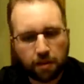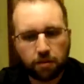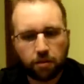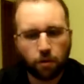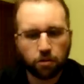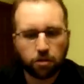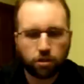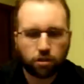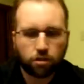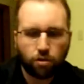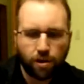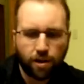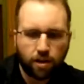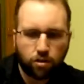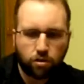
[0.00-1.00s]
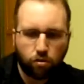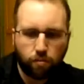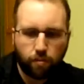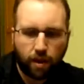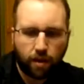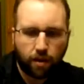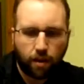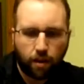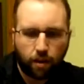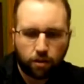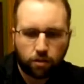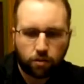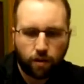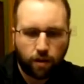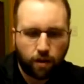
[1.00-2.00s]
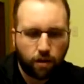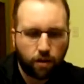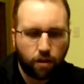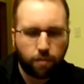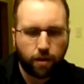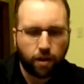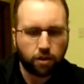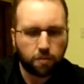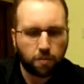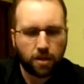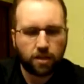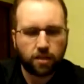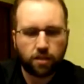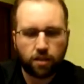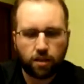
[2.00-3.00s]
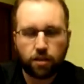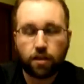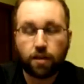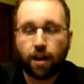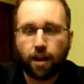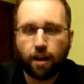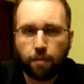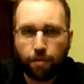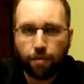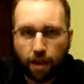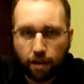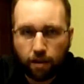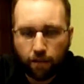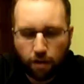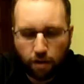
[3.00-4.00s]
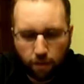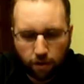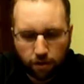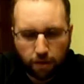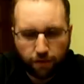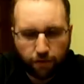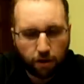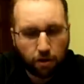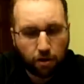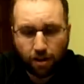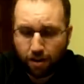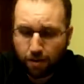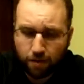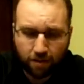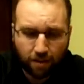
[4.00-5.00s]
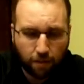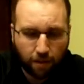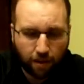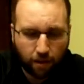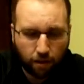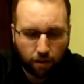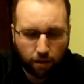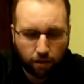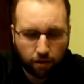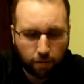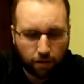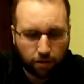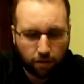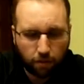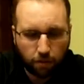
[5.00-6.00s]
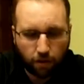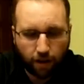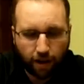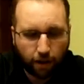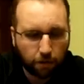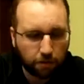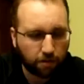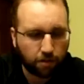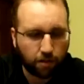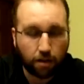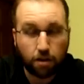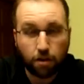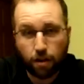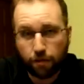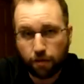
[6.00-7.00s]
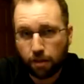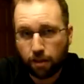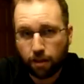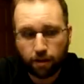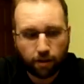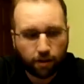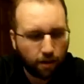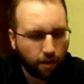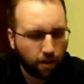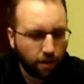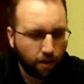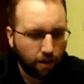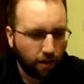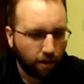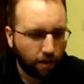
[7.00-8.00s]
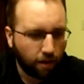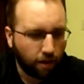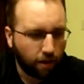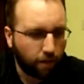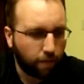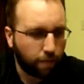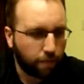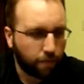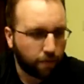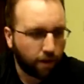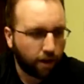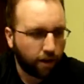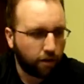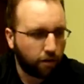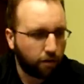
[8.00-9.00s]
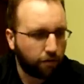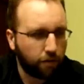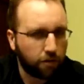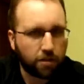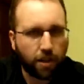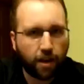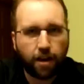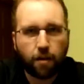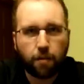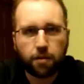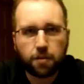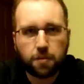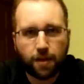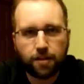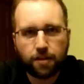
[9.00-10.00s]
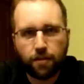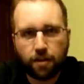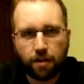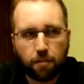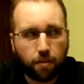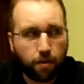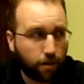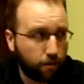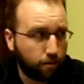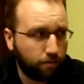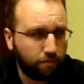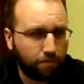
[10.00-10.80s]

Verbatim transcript: That's going straight into a magnetic, straight into the Bears PCs. Tom, thank you very much, my friend. You didn't even send me anything, especially with your house and your everything. Um, I know firsthand how expensive it can be.